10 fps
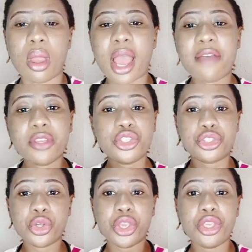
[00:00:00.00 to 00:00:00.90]
Having
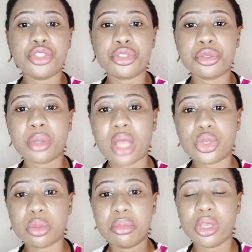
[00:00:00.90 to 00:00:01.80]
shown you how
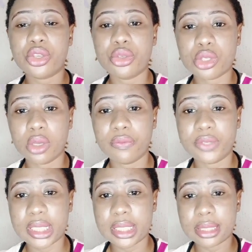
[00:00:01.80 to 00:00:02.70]
to make use of
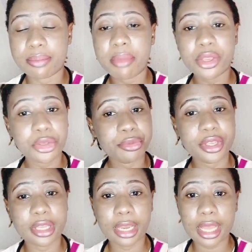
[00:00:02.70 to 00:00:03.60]
the
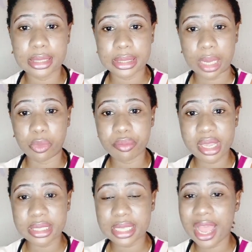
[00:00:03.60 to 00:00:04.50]
mercury in glass
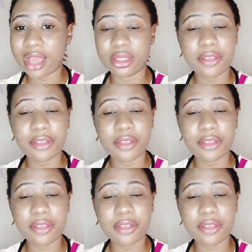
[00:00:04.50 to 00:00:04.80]
thermometer and